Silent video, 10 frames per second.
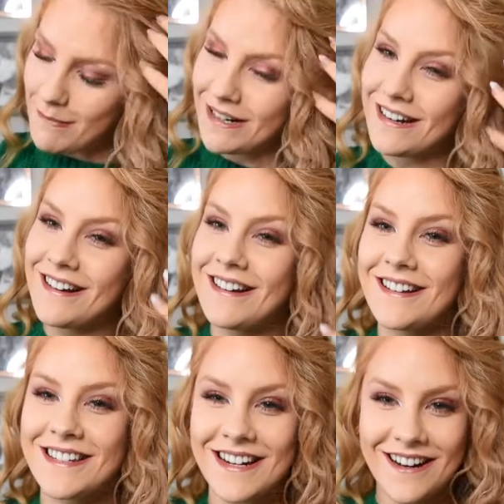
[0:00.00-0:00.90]
My
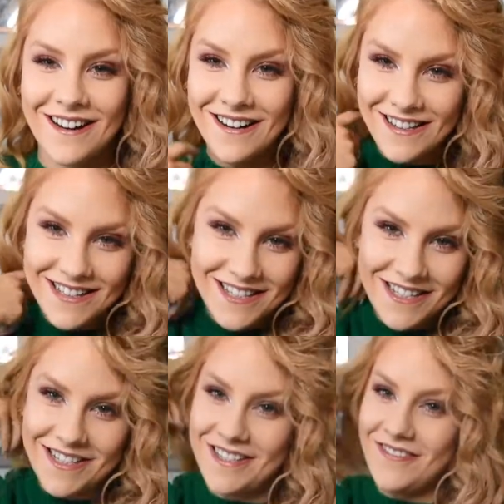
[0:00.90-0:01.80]
last
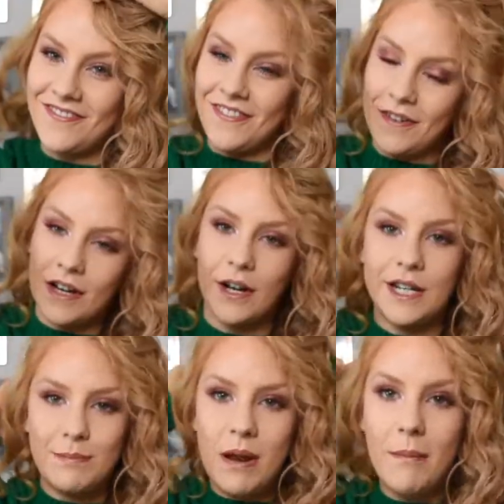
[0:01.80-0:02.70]
item. I feel like I
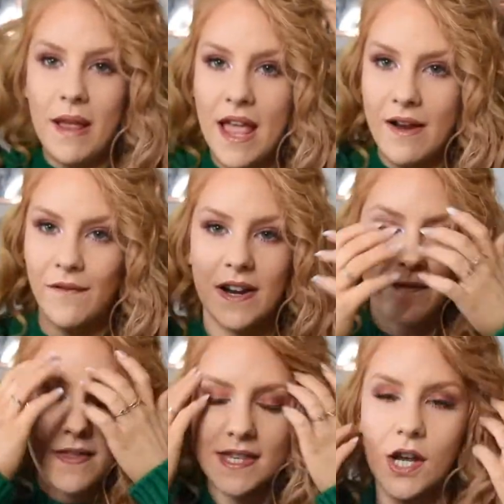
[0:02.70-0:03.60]
need to plump my hair
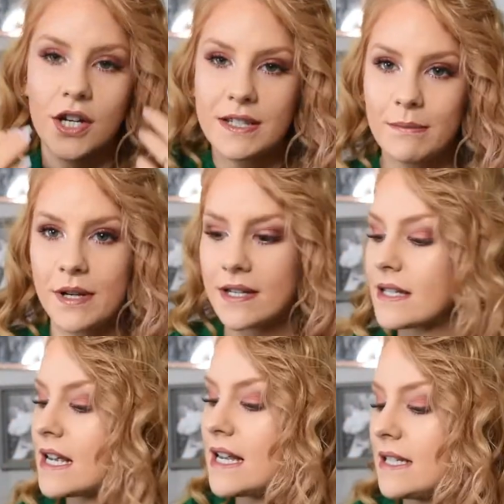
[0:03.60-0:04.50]
ready for this item because
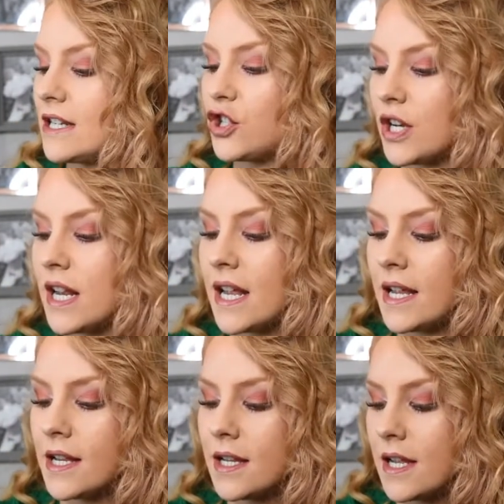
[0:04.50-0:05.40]
it is literally,
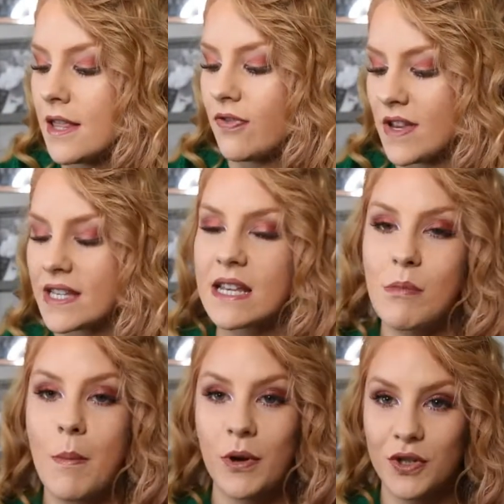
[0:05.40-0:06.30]
this is
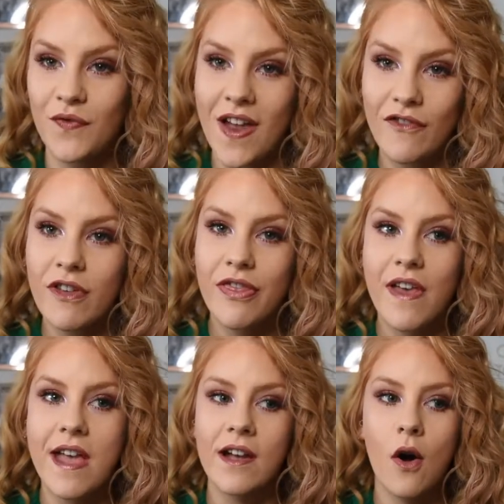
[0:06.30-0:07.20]
my most favourite
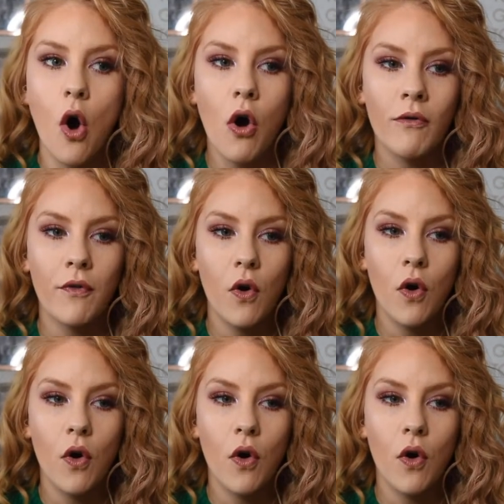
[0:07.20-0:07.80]
thing of